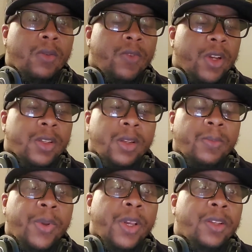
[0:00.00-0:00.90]
Rest
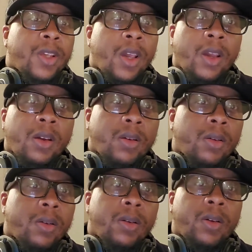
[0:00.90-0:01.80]
in peace, Kane.
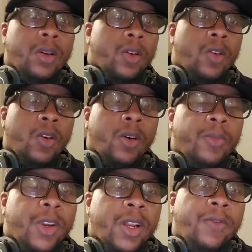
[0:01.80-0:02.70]
Gone
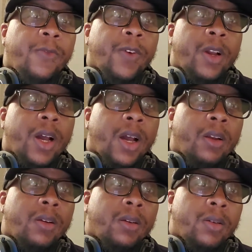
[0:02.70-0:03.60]
but never
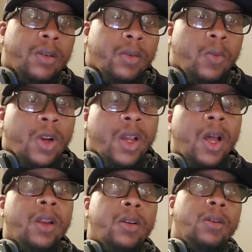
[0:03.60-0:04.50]
forgotten.
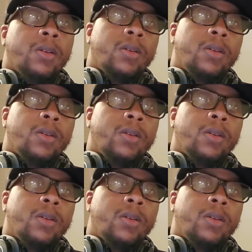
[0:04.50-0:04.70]
Wakanda.